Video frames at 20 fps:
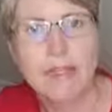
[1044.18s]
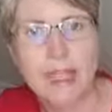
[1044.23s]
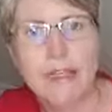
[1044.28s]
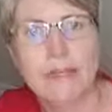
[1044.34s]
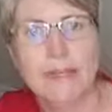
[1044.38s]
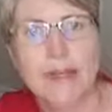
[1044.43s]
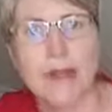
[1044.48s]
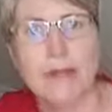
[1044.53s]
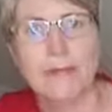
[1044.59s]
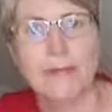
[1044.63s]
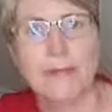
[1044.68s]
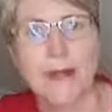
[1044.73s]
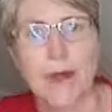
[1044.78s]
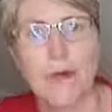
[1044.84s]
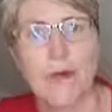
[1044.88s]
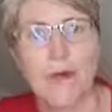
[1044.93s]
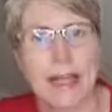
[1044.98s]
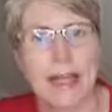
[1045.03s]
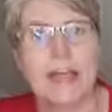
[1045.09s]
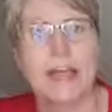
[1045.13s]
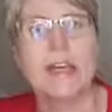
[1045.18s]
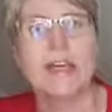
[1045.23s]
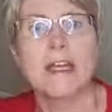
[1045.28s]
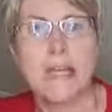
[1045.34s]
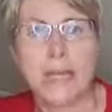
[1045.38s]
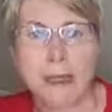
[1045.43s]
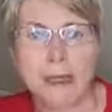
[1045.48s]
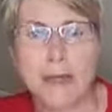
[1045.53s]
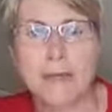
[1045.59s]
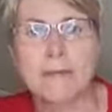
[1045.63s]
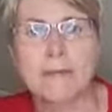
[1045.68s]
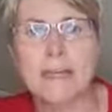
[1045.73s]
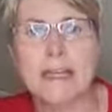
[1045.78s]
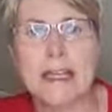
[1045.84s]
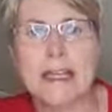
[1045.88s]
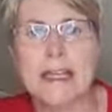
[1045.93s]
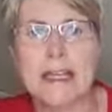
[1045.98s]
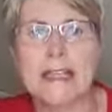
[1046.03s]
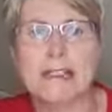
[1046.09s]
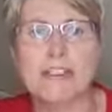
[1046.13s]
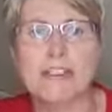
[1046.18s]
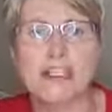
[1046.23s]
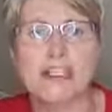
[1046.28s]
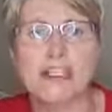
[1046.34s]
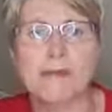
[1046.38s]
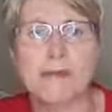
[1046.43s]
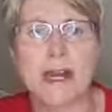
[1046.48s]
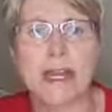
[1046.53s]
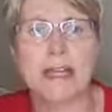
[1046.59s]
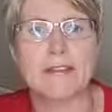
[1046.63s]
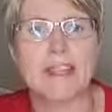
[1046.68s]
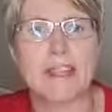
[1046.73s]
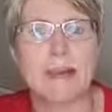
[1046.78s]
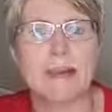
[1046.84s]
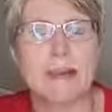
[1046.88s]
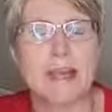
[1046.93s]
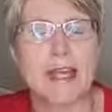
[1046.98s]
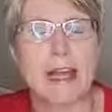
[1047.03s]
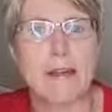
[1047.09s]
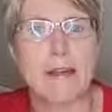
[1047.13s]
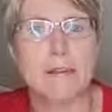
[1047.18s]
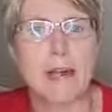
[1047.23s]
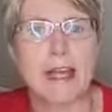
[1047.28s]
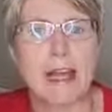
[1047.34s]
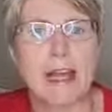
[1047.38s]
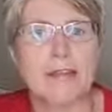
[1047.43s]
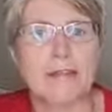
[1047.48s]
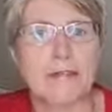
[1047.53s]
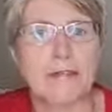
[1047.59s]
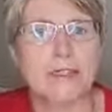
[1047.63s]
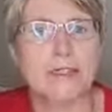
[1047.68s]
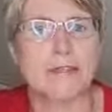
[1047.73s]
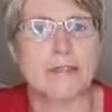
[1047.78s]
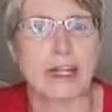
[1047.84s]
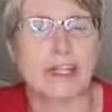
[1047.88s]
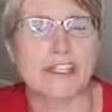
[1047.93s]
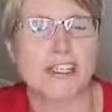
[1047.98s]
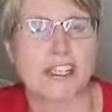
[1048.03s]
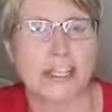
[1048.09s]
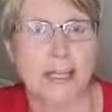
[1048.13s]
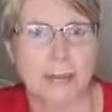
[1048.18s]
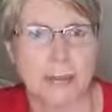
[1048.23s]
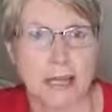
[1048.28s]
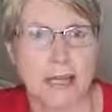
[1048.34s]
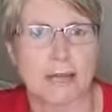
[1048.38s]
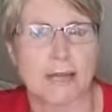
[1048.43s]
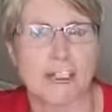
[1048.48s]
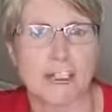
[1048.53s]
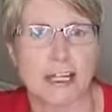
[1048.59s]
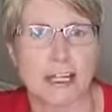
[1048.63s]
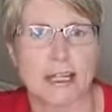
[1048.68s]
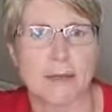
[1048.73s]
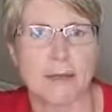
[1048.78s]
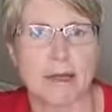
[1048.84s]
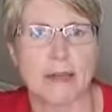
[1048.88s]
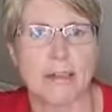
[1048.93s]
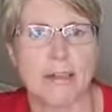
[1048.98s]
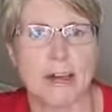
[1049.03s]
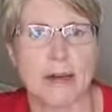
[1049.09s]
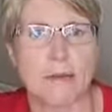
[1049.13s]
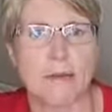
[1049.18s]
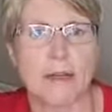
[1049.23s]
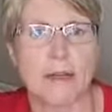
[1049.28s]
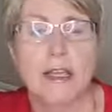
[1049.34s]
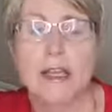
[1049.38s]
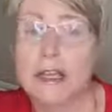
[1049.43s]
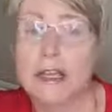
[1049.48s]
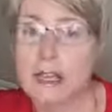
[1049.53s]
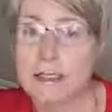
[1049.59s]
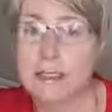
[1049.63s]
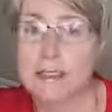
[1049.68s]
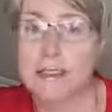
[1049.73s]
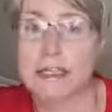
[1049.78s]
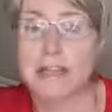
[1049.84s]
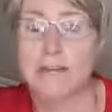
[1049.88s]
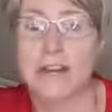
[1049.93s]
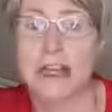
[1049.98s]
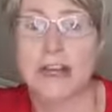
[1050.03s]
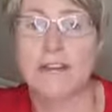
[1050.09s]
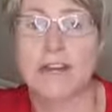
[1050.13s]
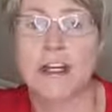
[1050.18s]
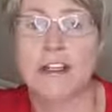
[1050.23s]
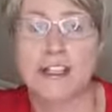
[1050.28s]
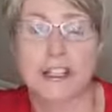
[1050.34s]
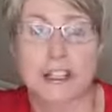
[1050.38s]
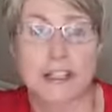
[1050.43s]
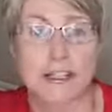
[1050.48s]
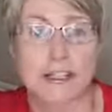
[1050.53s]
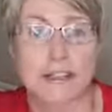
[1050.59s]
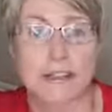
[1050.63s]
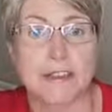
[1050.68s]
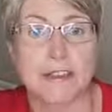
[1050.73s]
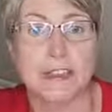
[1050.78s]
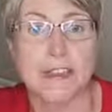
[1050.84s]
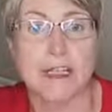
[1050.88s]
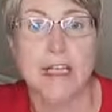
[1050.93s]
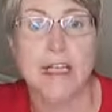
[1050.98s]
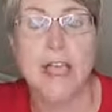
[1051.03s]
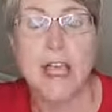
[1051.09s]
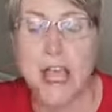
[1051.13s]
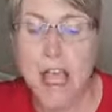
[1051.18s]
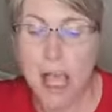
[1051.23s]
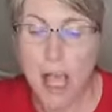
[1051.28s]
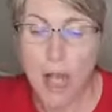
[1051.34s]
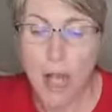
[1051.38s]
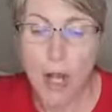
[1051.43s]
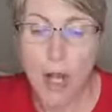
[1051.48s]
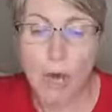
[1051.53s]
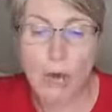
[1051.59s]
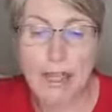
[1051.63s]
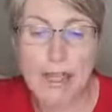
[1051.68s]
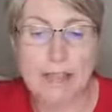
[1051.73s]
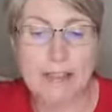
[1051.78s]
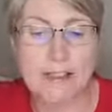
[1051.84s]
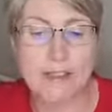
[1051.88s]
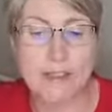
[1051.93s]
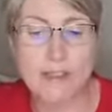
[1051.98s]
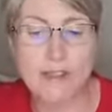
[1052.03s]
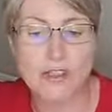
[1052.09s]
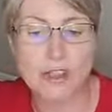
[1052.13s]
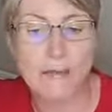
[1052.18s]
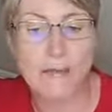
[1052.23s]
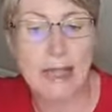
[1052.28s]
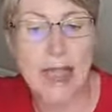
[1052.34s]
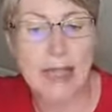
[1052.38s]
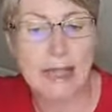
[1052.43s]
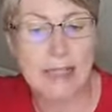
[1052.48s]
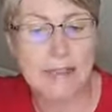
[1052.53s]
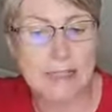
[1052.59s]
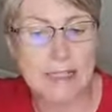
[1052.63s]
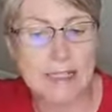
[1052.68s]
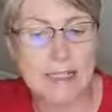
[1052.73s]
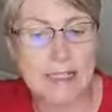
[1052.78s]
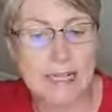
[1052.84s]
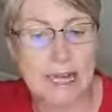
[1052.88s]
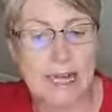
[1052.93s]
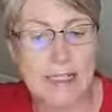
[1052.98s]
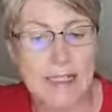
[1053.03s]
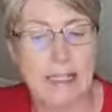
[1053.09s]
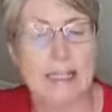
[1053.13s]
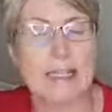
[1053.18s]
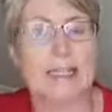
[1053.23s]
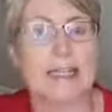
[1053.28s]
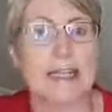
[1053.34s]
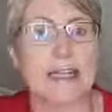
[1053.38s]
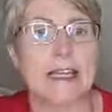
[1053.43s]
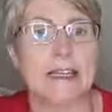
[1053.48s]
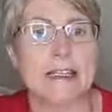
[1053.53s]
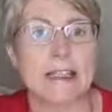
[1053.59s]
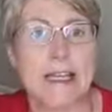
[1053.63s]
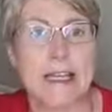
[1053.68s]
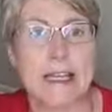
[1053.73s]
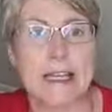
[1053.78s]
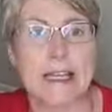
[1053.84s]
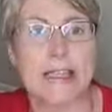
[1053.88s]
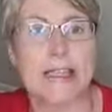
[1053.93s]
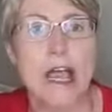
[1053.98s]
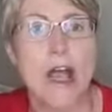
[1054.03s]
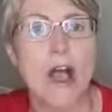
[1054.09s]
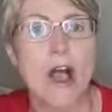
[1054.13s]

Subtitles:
Yeah, okay. Get in touch privately. PM me afterwards, Vashti, and we'll have a chat about that one. As I say, I've never actually heard of it. Okay, so some healthy snack ideas is